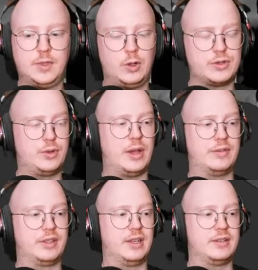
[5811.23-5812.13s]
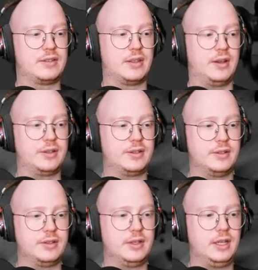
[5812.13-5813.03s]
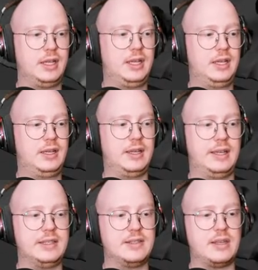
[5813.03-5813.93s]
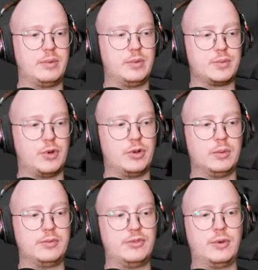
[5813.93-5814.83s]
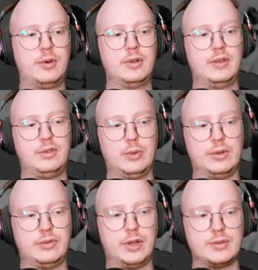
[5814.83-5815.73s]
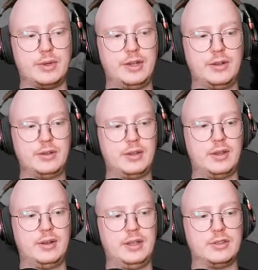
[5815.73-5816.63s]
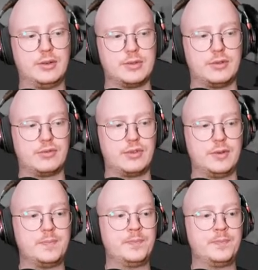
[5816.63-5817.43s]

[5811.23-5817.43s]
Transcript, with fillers: Also, you have the case that uh, uh, it's the same thing we spoke about before, if you if you guys were here, then in terms of uh,